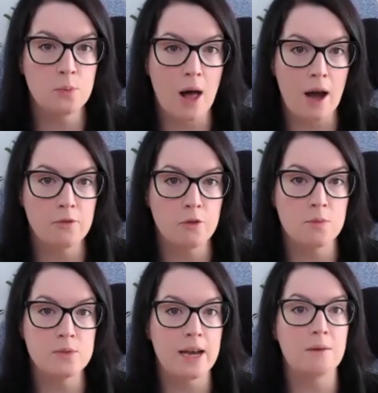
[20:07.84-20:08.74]

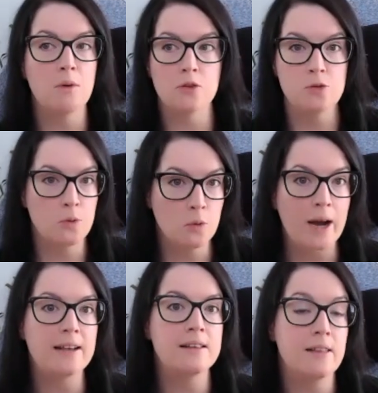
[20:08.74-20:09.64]
platforms and multiple
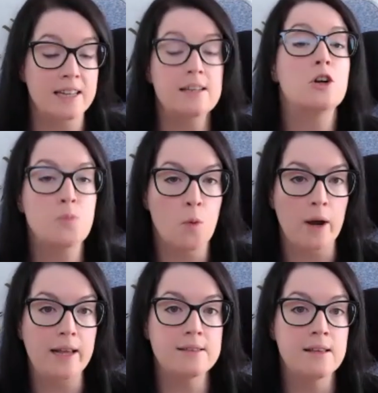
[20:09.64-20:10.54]
ways, like touch
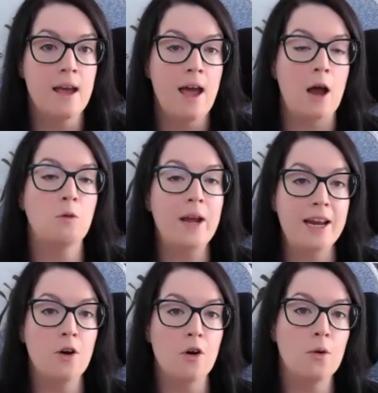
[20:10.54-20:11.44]
points. And we
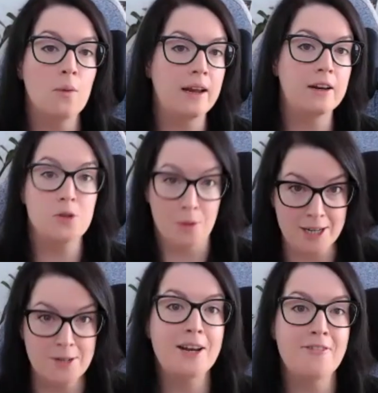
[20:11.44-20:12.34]
know in
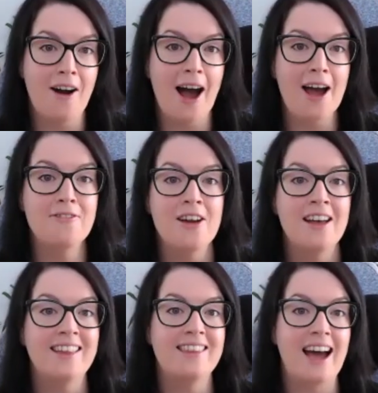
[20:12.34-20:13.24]
2025
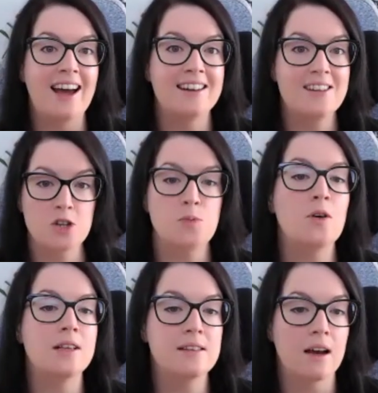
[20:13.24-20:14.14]
that touch
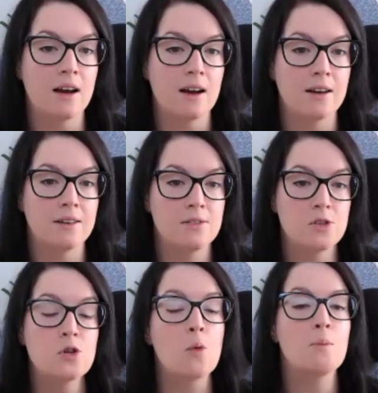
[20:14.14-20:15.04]
points are
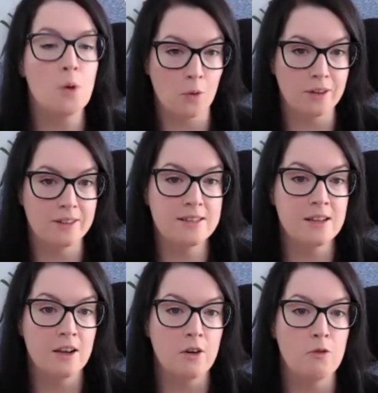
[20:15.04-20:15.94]
so important
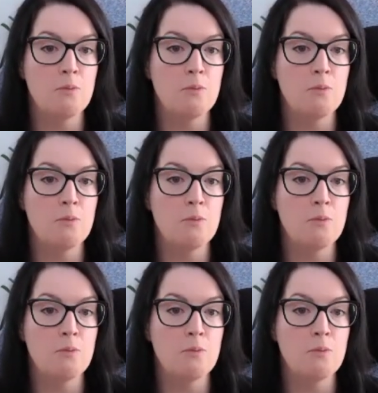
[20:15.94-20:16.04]
for